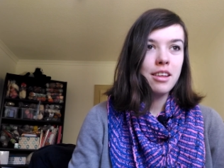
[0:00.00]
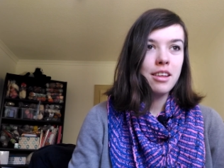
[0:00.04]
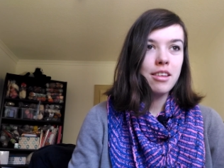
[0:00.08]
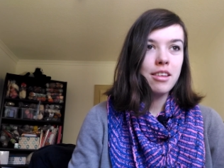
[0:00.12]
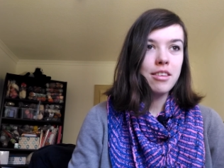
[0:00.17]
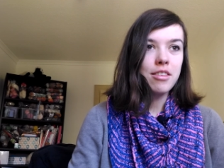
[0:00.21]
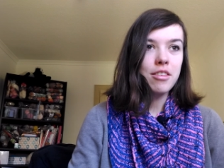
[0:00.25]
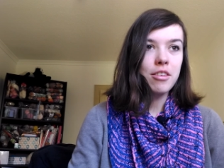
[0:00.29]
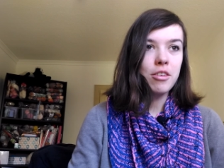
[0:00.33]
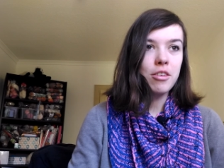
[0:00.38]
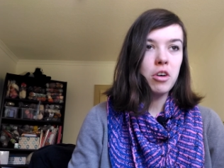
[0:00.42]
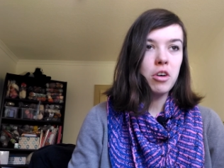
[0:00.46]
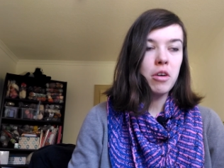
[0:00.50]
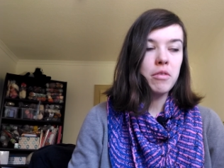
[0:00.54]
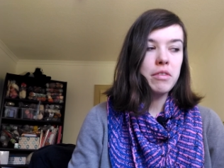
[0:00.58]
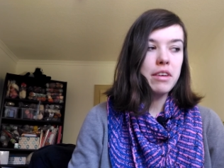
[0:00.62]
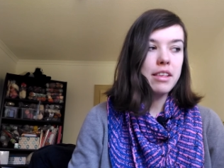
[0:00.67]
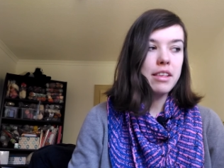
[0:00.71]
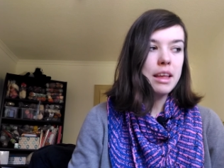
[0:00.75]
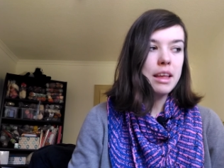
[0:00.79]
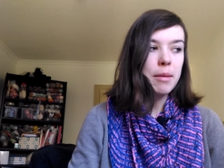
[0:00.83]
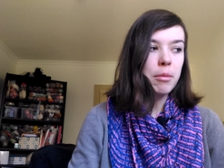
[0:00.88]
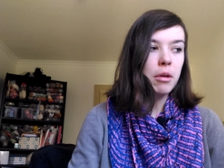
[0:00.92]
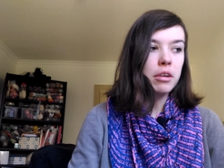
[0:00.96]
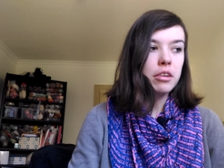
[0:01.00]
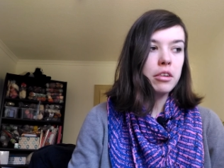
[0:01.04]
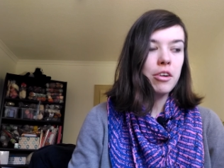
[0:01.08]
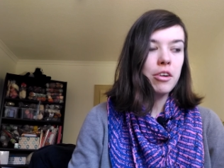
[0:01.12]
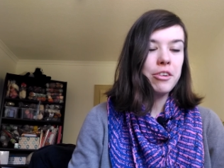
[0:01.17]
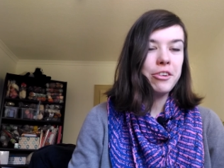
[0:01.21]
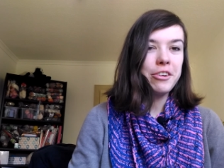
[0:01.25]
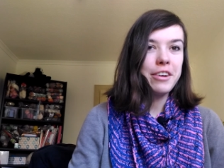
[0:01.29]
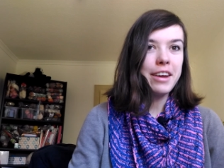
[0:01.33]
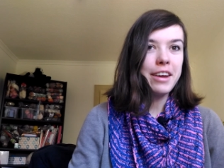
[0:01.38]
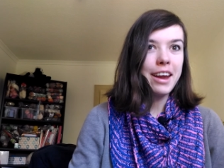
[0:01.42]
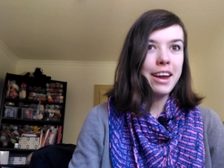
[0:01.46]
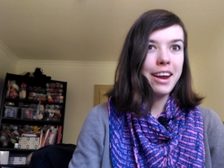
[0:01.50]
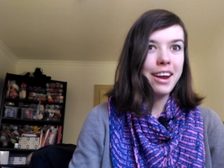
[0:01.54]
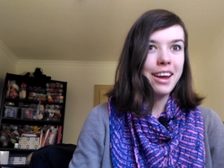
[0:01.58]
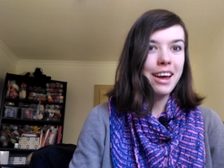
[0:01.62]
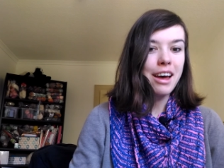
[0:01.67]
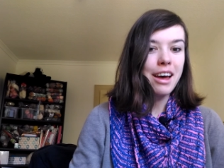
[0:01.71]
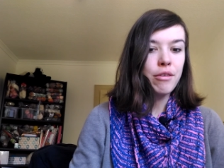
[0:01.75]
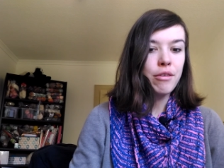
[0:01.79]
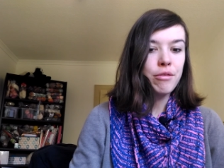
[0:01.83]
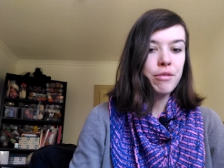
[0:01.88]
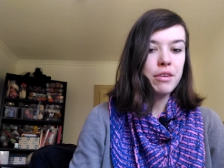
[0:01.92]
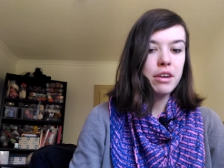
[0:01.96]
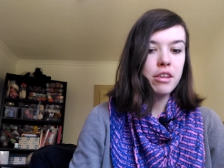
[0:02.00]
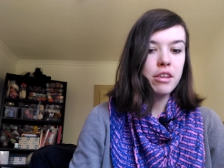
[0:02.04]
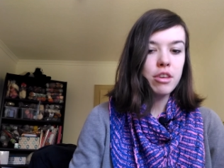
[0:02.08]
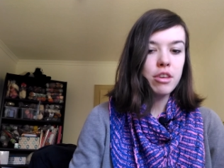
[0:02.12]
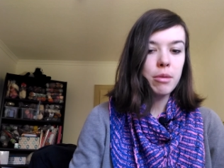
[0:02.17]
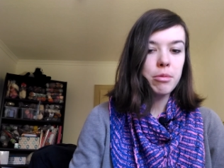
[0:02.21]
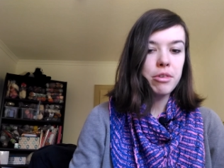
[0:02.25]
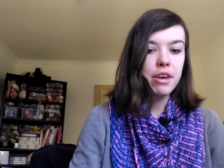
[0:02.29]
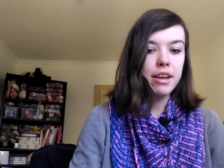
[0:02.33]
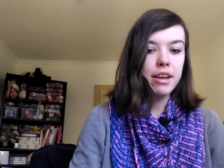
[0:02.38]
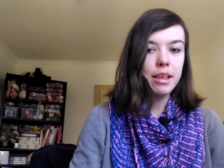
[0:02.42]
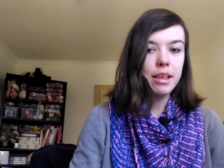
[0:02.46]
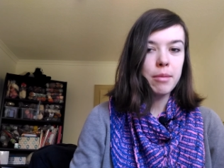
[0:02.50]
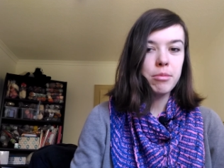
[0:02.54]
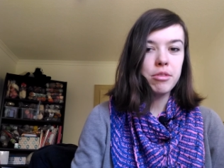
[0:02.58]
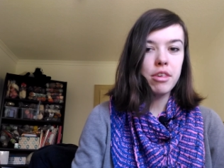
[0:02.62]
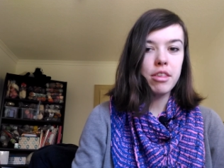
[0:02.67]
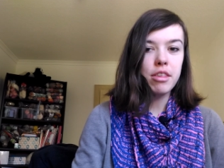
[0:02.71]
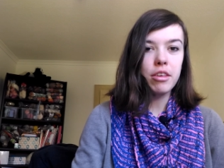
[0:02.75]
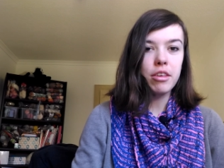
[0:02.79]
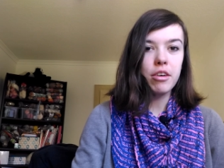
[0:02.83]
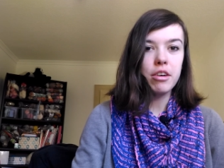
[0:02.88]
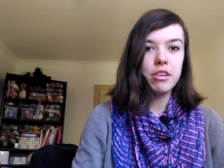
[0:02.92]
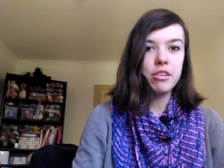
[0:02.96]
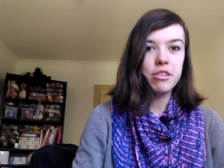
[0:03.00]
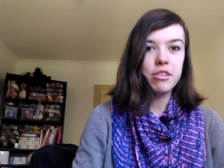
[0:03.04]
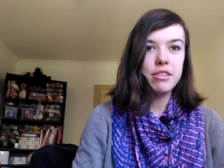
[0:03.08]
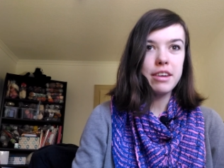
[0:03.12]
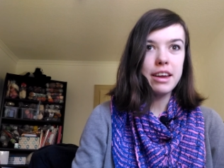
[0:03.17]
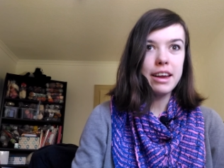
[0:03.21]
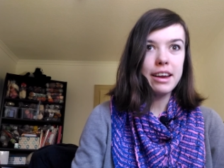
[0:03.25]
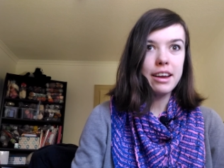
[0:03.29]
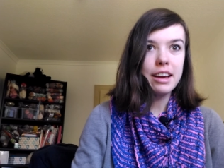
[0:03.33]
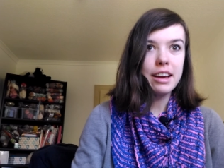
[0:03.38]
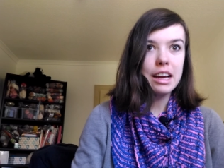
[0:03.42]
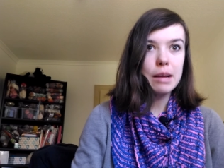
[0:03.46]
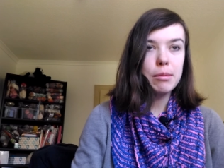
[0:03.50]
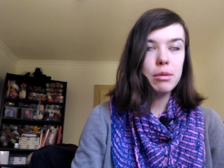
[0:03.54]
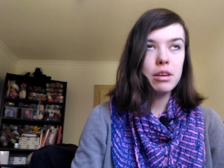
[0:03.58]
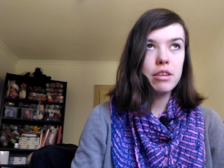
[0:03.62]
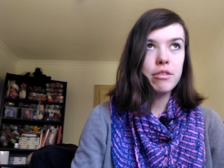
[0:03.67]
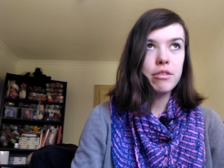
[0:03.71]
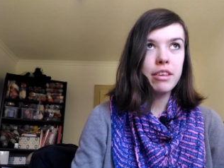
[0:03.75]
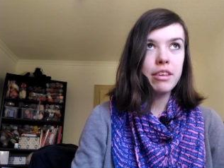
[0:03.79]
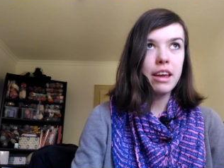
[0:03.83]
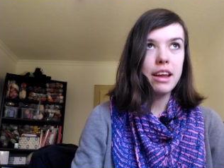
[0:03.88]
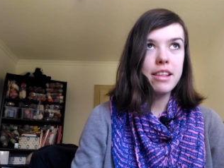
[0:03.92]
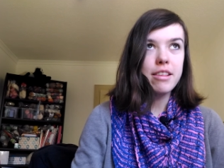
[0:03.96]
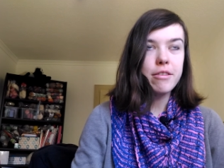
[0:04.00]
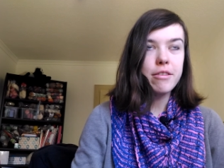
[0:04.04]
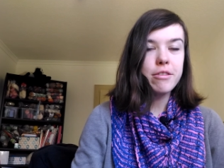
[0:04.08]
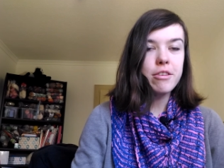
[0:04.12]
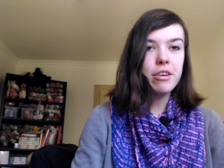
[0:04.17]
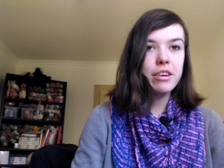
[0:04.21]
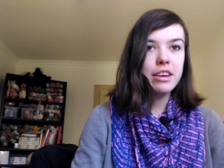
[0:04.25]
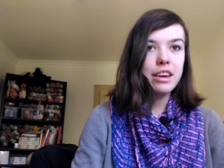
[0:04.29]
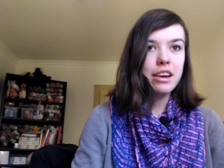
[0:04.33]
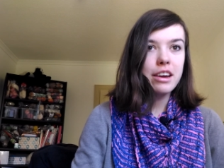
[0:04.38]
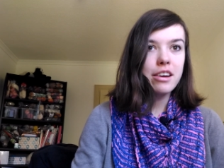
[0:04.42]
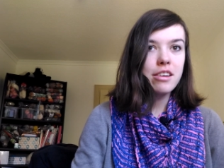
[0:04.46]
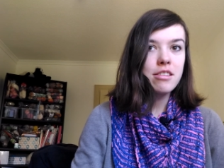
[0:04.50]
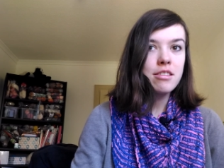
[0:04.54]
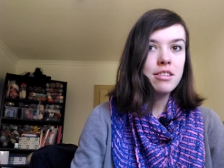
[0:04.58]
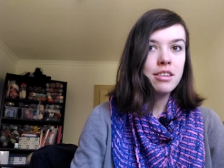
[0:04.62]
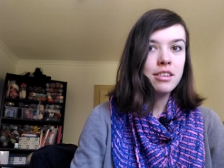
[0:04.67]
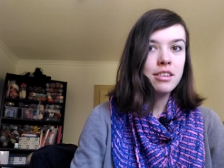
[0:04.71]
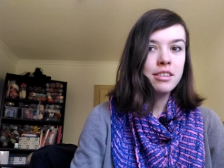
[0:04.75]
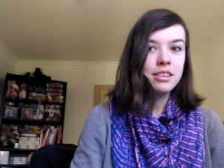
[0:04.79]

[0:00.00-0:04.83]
So obviously I'm not going to take half finished objects, I'm just going to take a couple of skeins of sock yarn